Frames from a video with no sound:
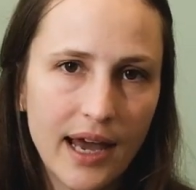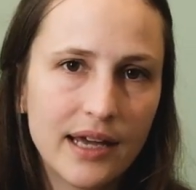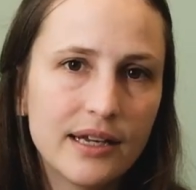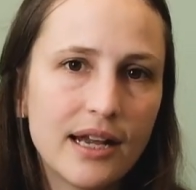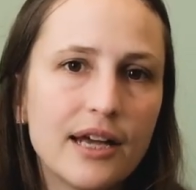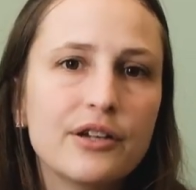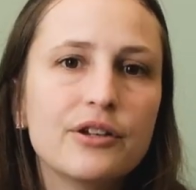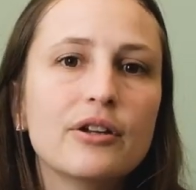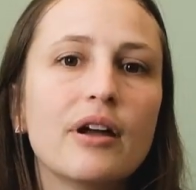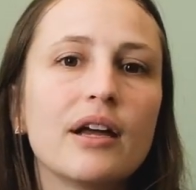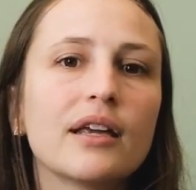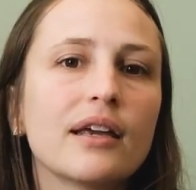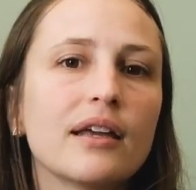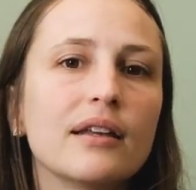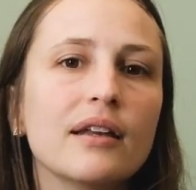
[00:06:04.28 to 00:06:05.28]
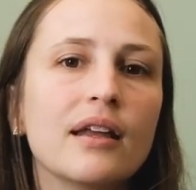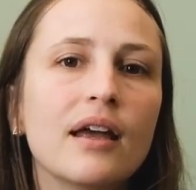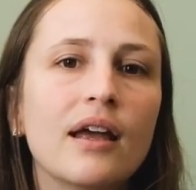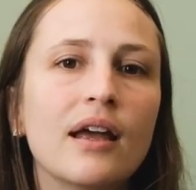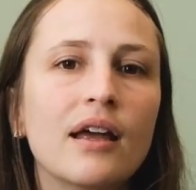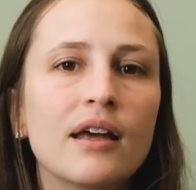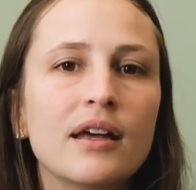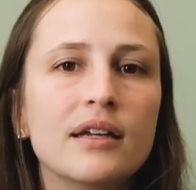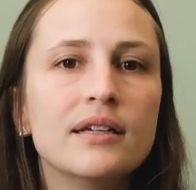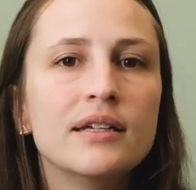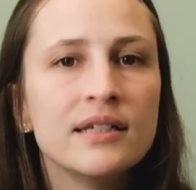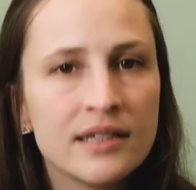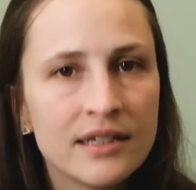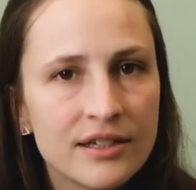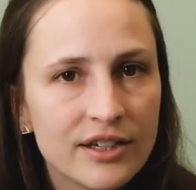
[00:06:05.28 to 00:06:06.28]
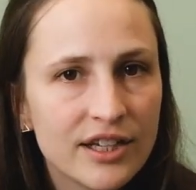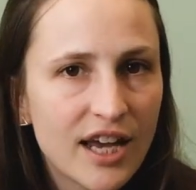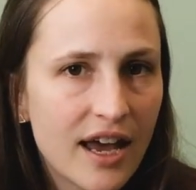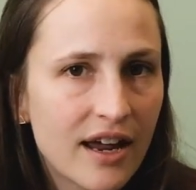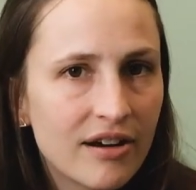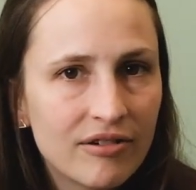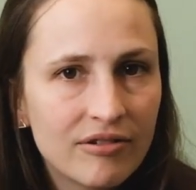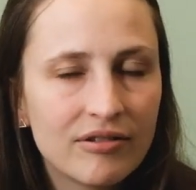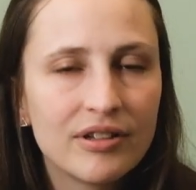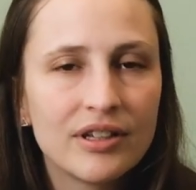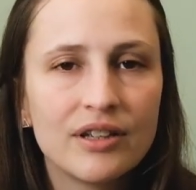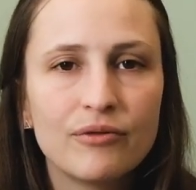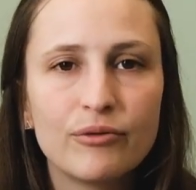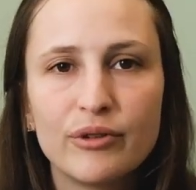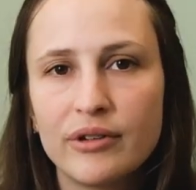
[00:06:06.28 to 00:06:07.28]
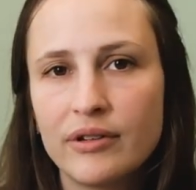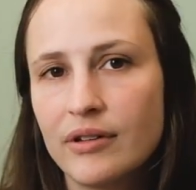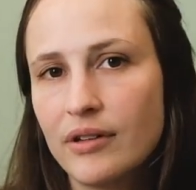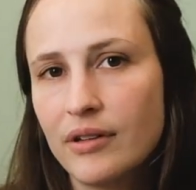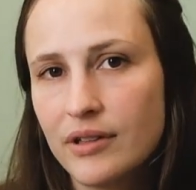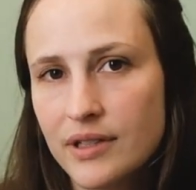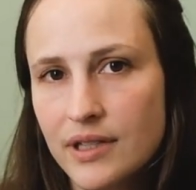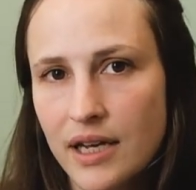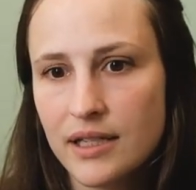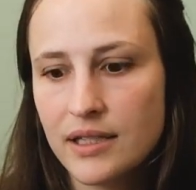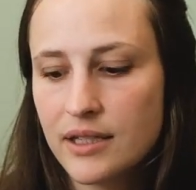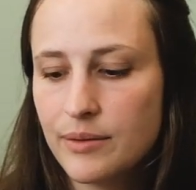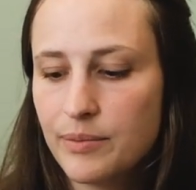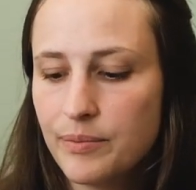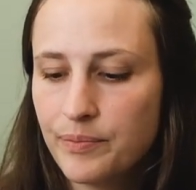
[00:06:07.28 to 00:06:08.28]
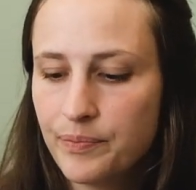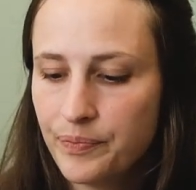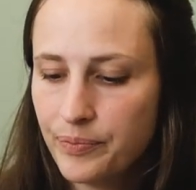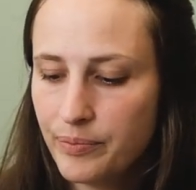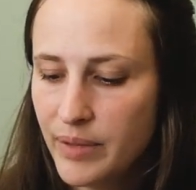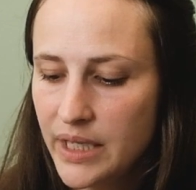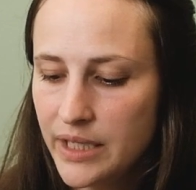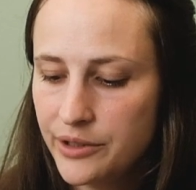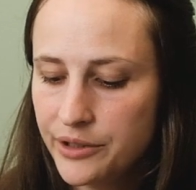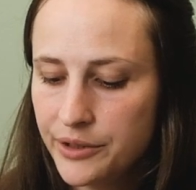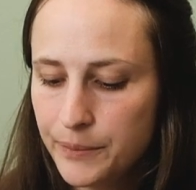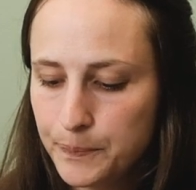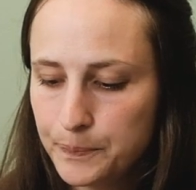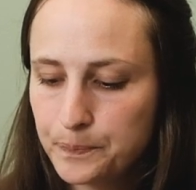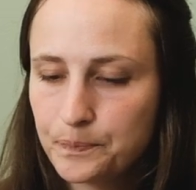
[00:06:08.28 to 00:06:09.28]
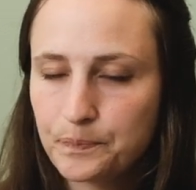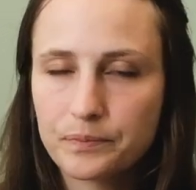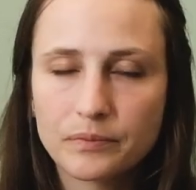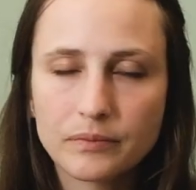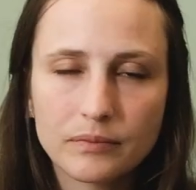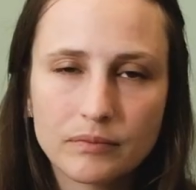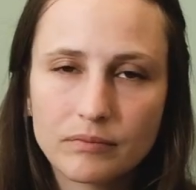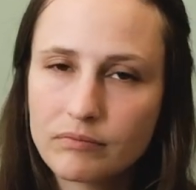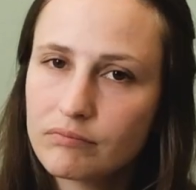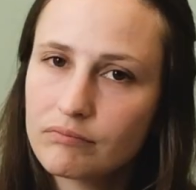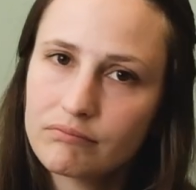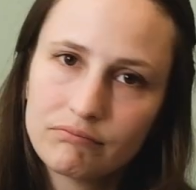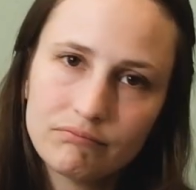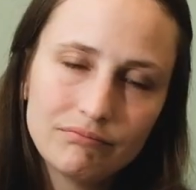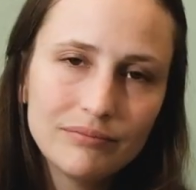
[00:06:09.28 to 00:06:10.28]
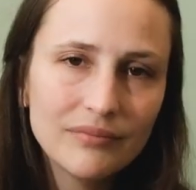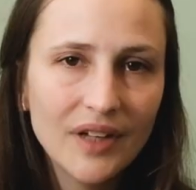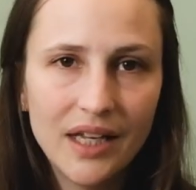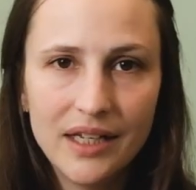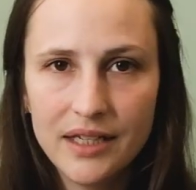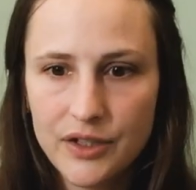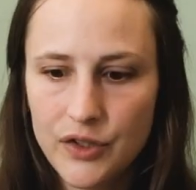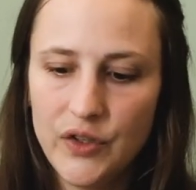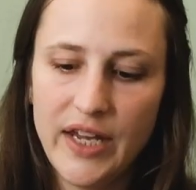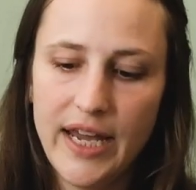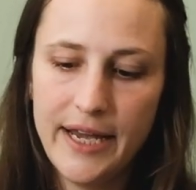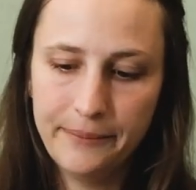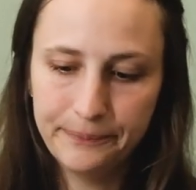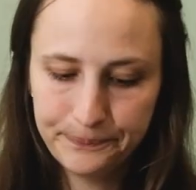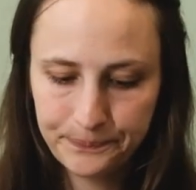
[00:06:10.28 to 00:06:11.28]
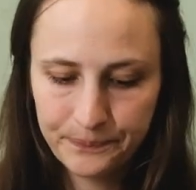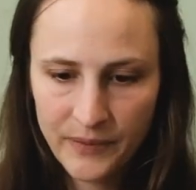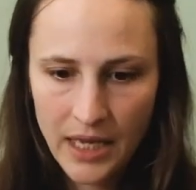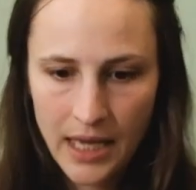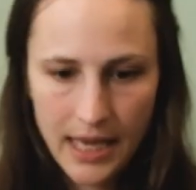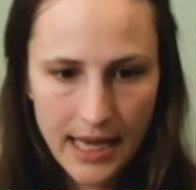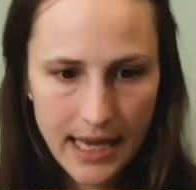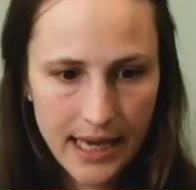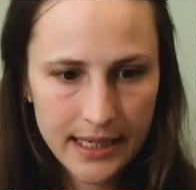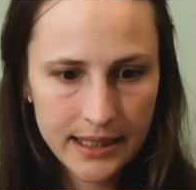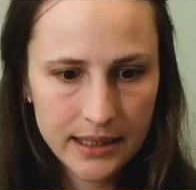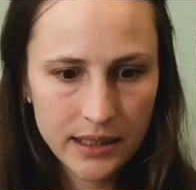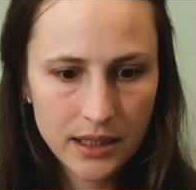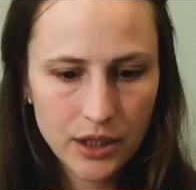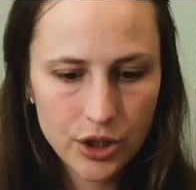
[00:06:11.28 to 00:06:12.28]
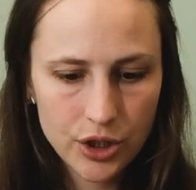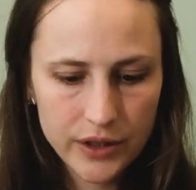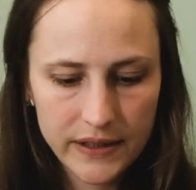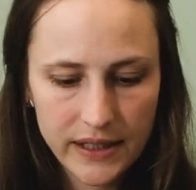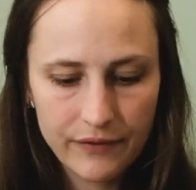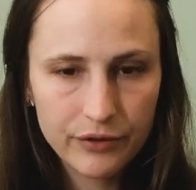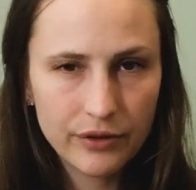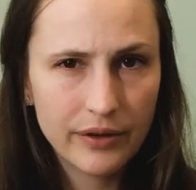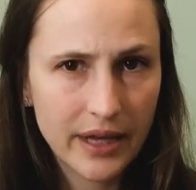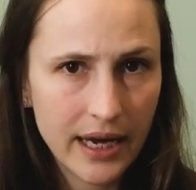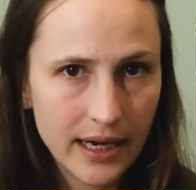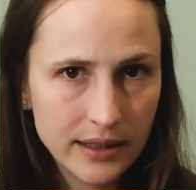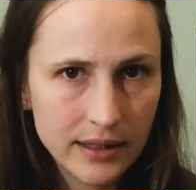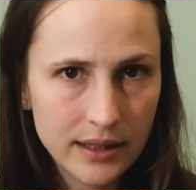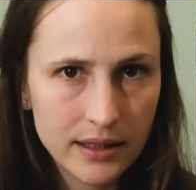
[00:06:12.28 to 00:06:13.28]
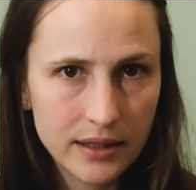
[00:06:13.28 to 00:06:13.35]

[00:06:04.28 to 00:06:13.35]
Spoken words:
I know I can knit it again, even a size bigger, and it's okay. And just after that,